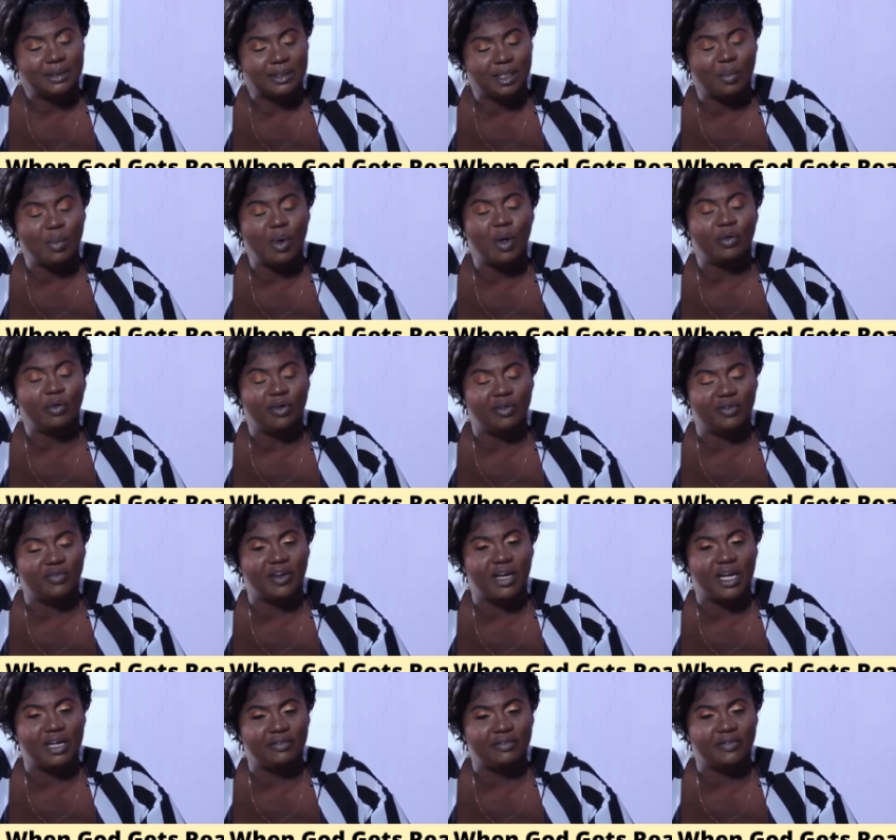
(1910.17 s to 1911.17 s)
It's about
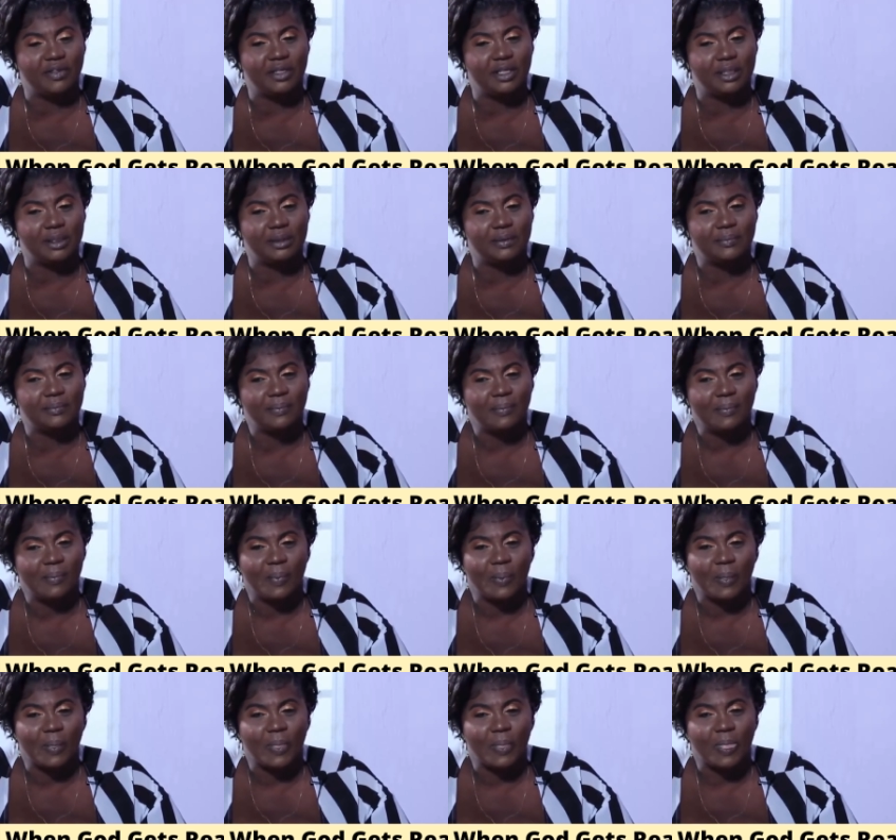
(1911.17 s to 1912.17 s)
revival.
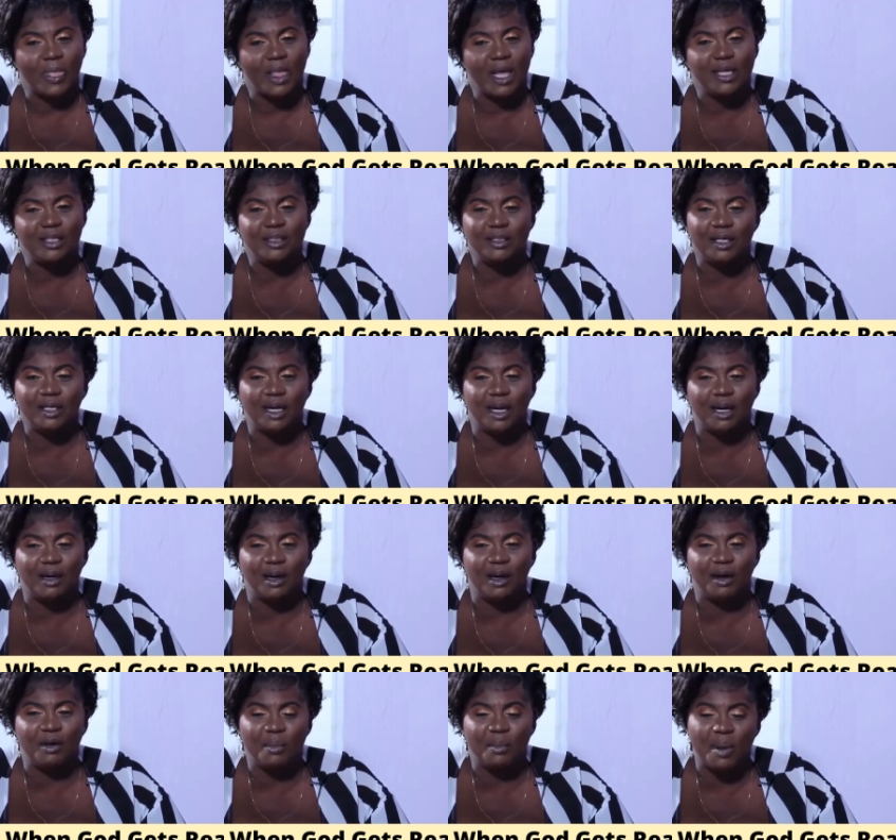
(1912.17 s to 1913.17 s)
And
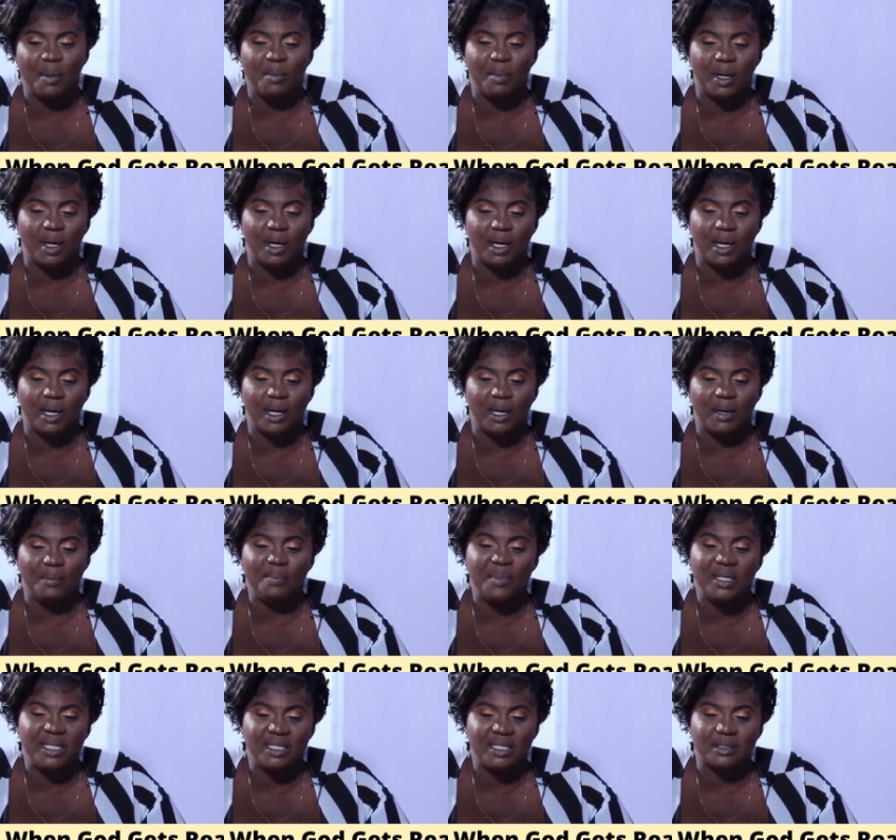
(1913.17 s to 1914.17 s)
I remember I
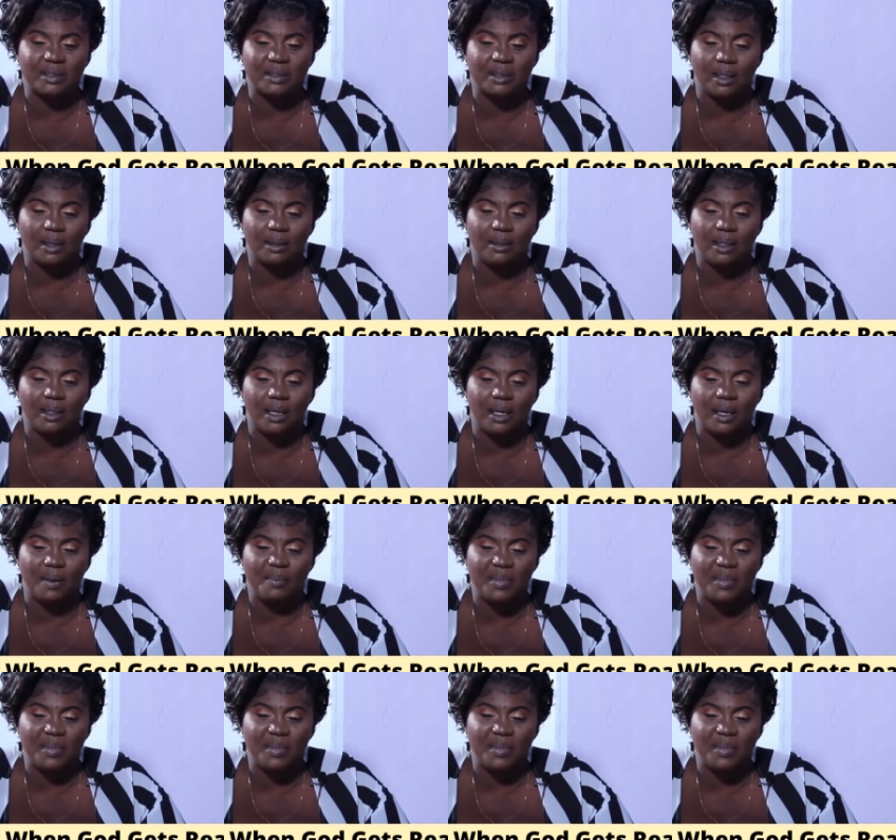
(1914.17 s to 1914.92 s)
ministered